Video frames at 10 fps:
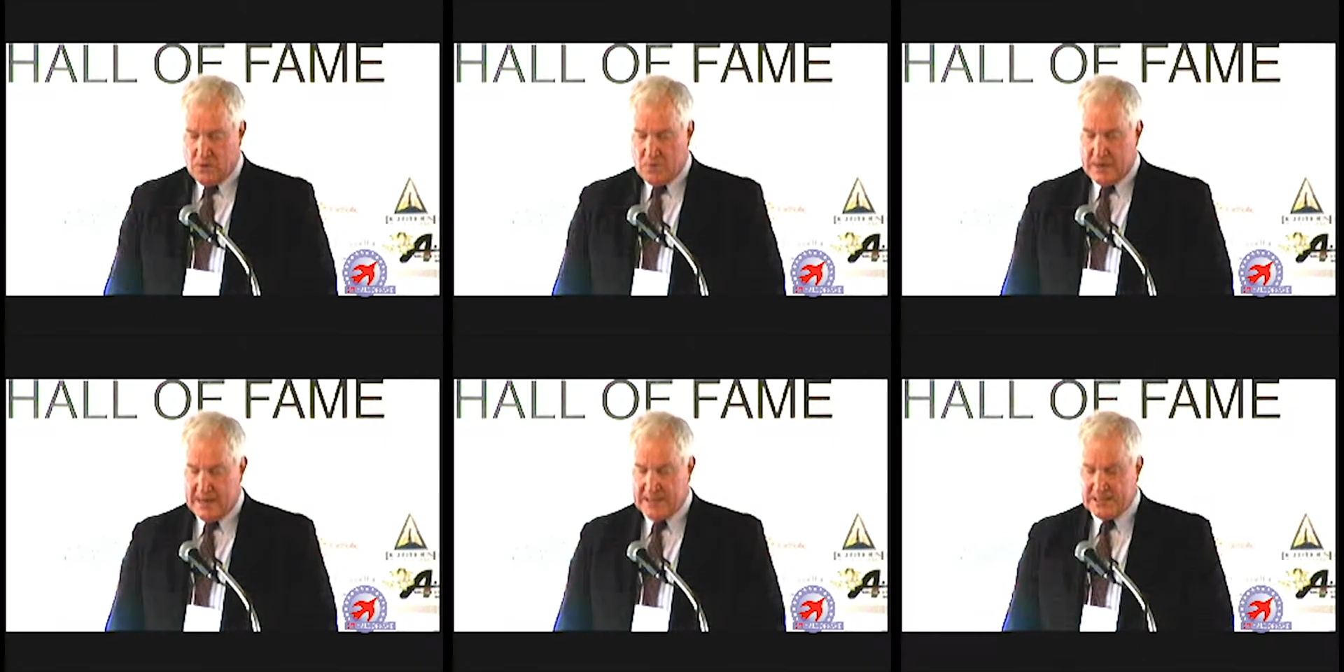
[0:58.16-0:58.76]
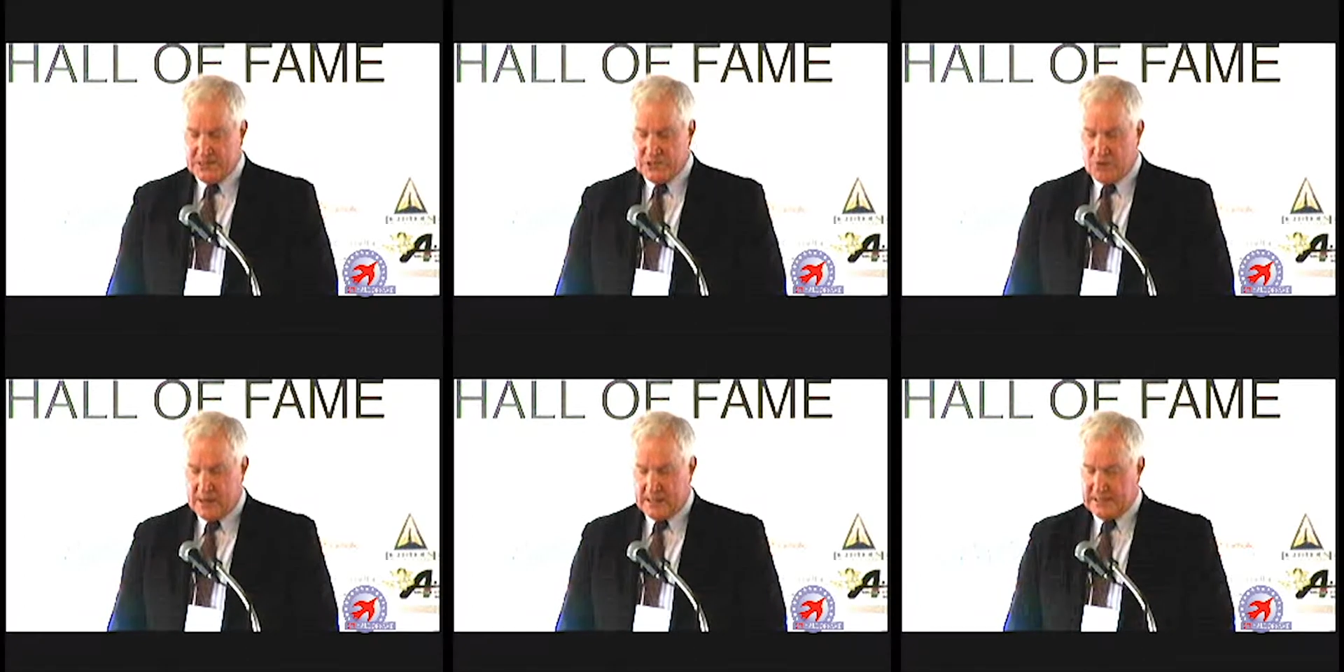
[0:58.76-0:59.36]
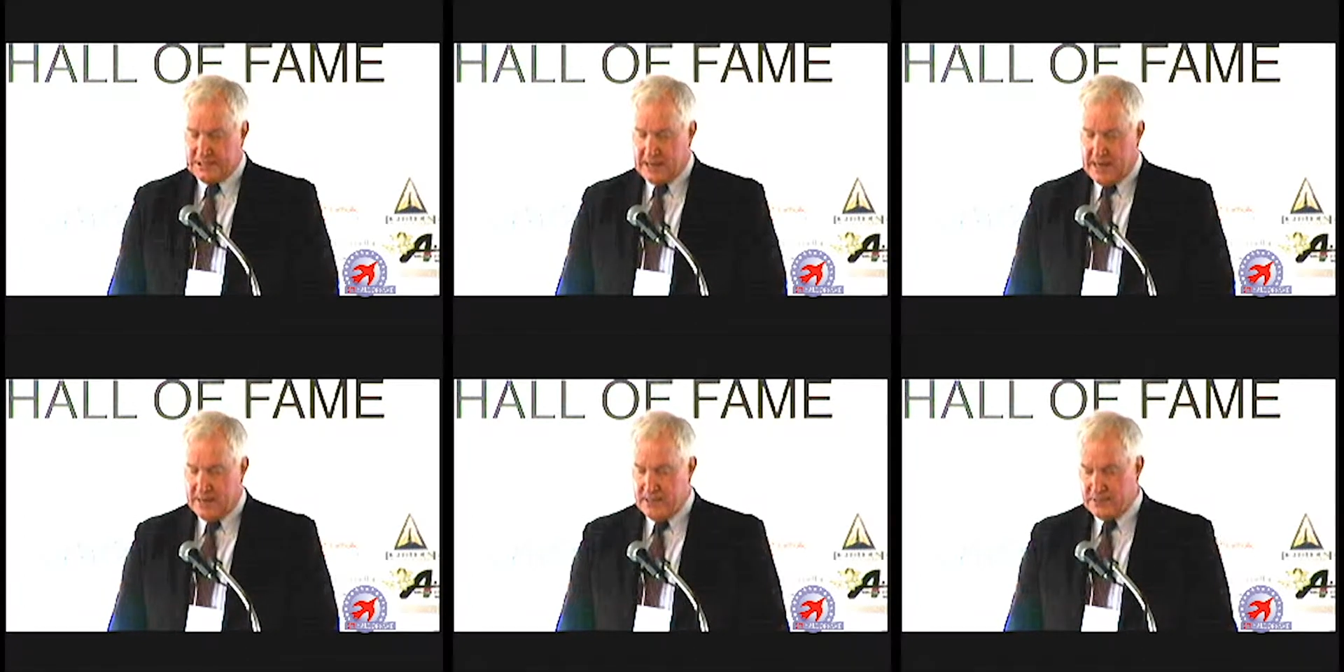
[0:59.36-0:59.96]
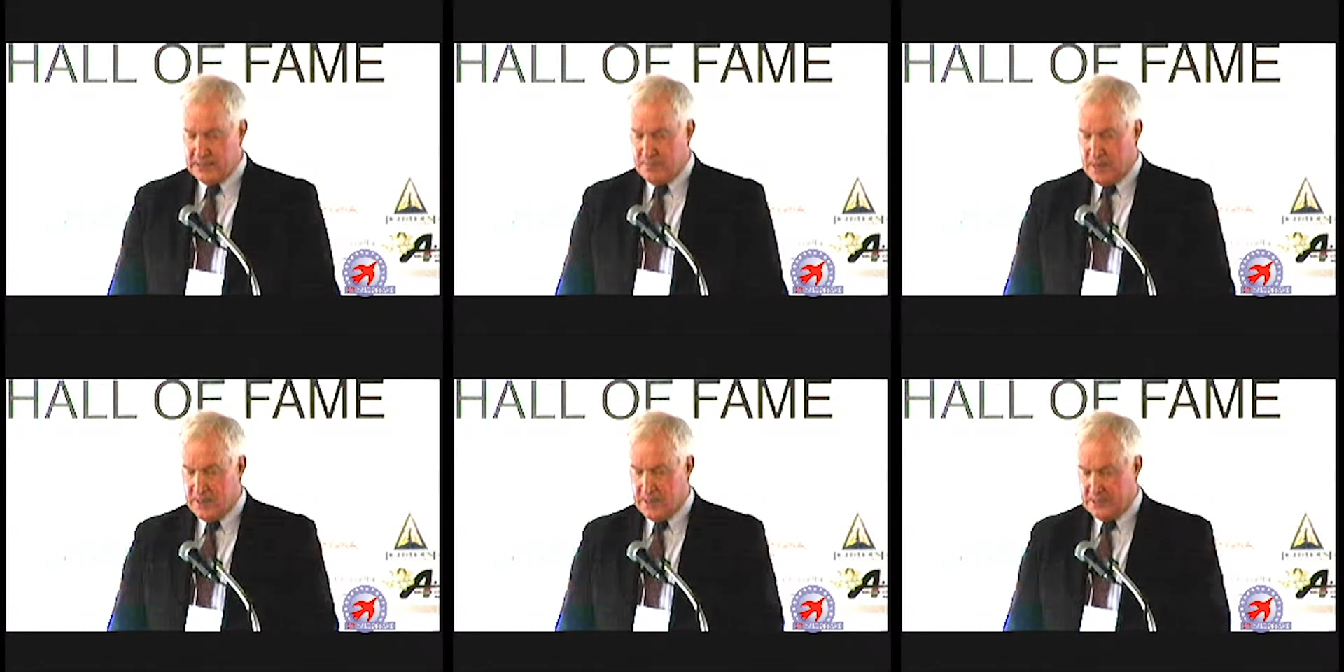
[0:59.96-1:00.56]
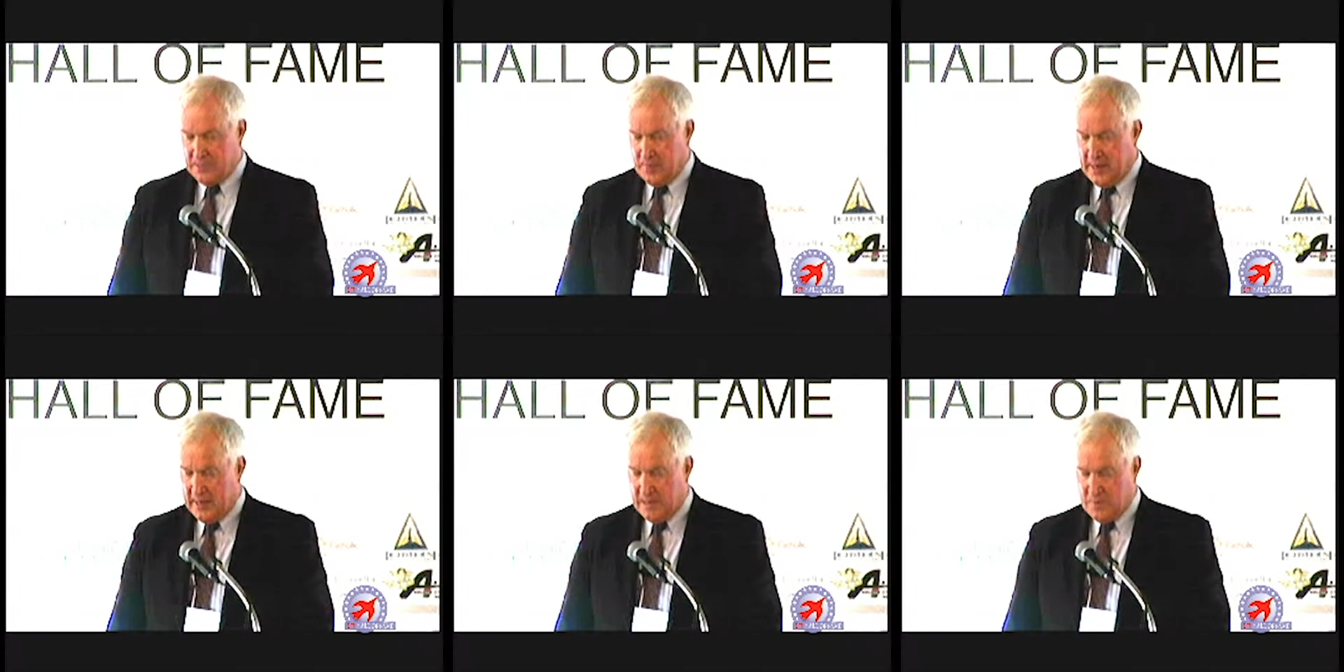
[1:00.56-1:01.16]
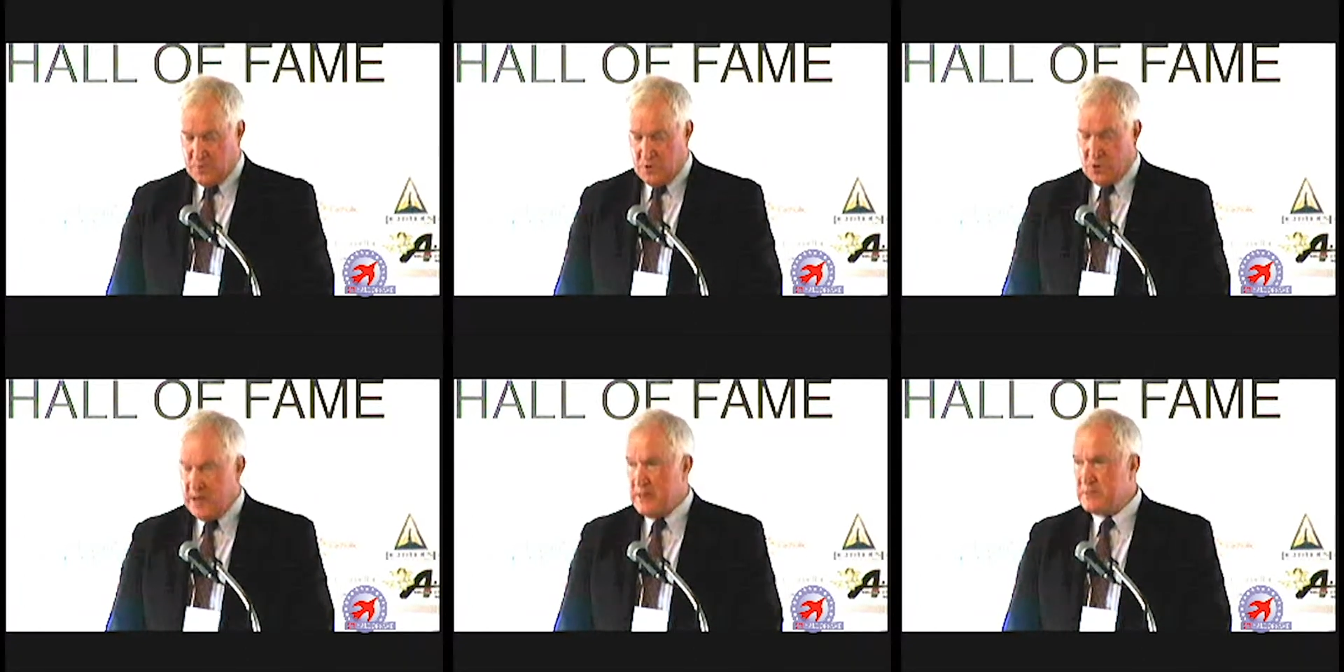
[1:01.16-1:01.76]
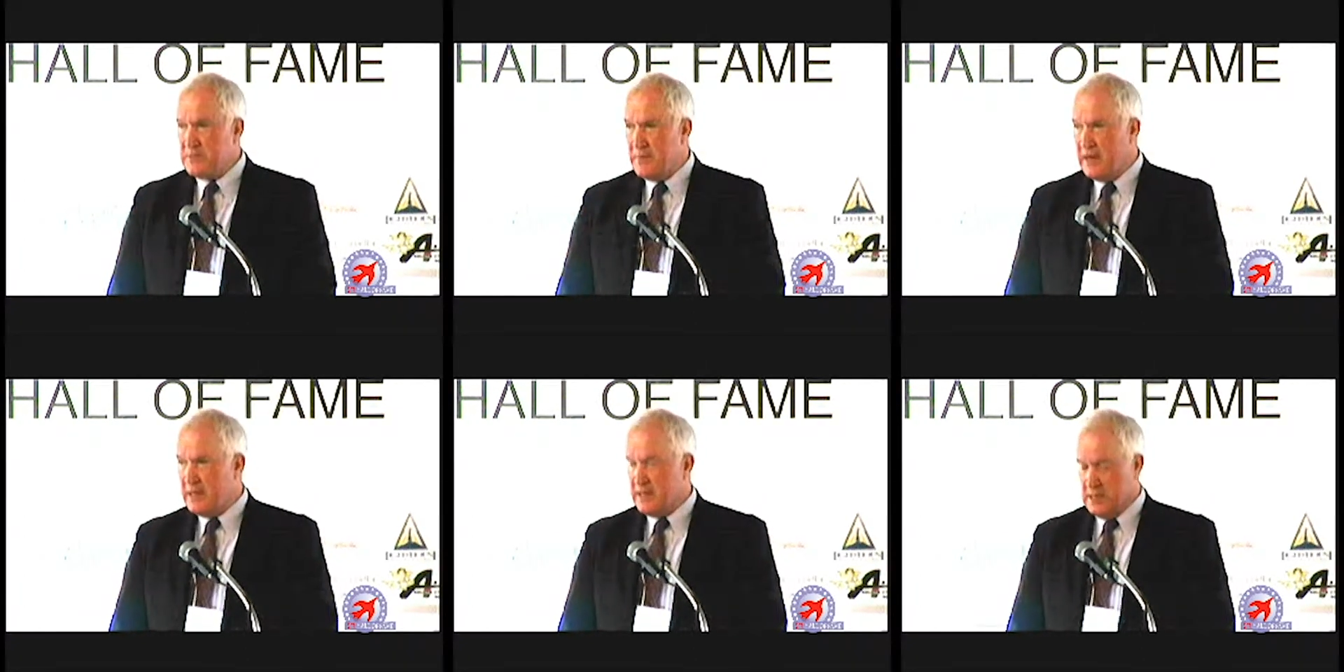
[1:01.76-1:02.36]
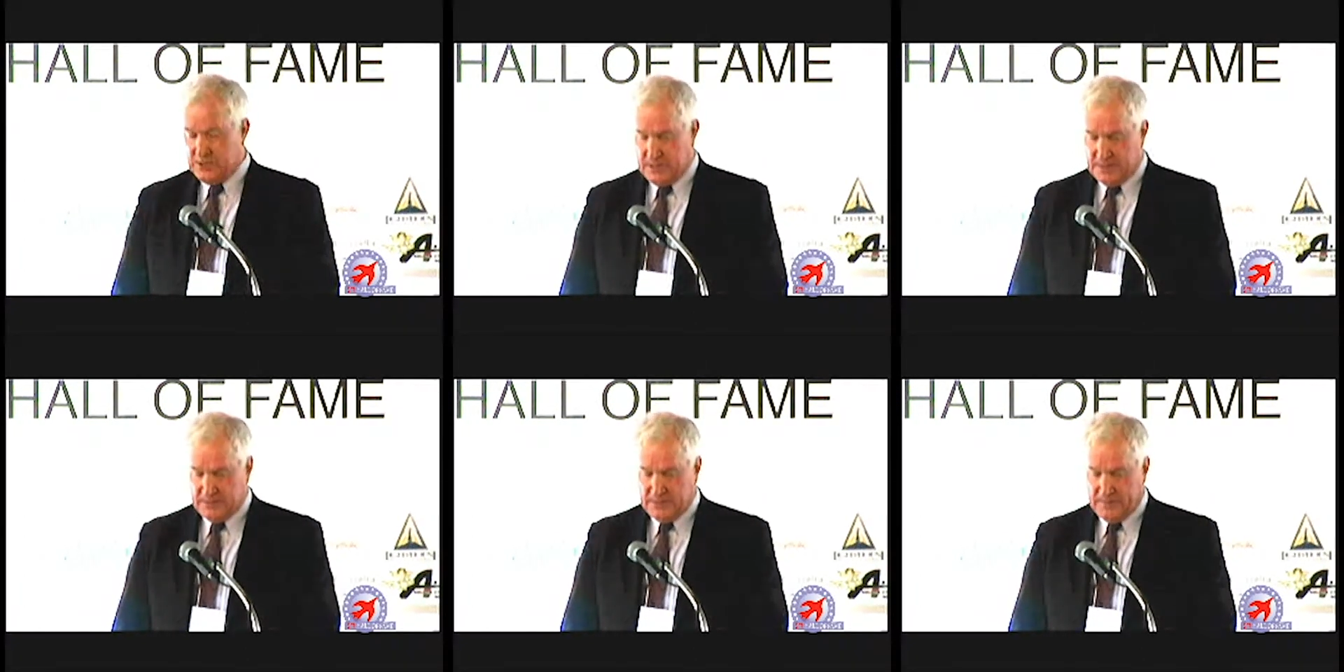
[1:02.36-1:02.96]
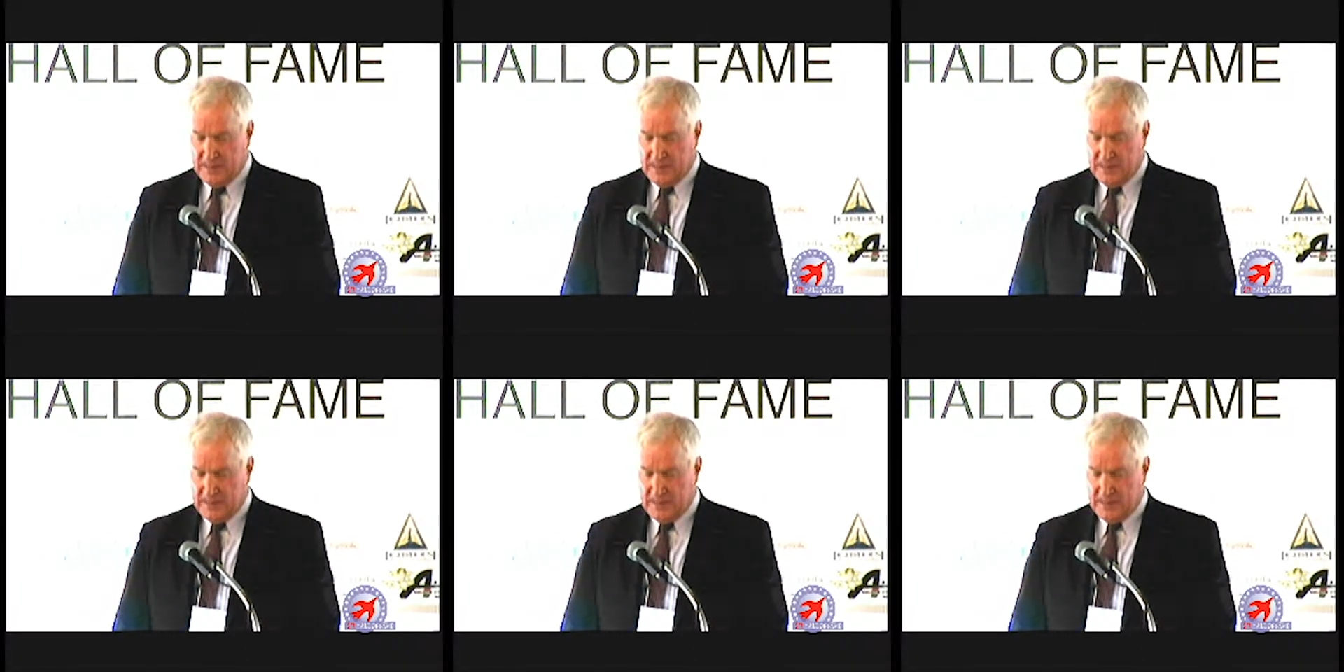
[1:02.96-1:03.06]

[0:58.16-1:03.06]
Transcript: Red has instructed skaters and participated in programs in many countries.